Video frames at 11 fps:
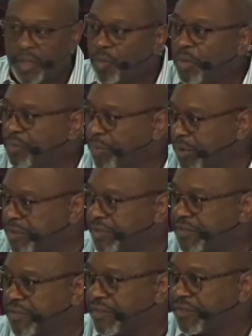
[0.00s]
with
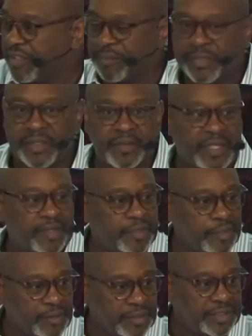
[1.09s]
purchasing something that
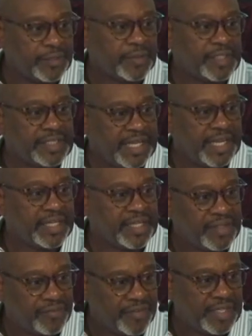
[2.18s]
they're literally not in
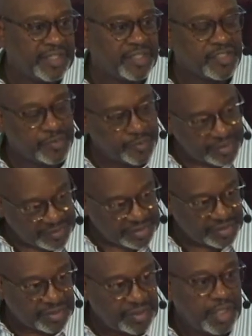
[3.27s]
a financial
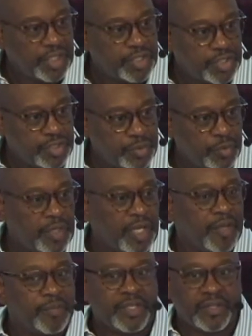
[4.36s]
position to do it
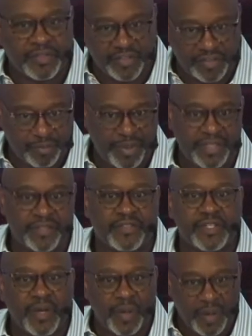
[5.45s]
because it's based
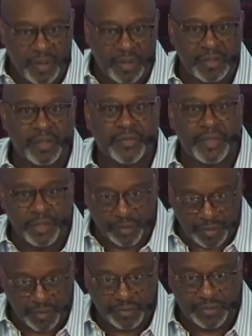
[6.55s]
on their
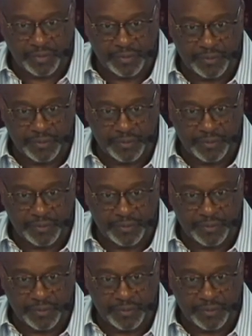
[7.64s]
gross.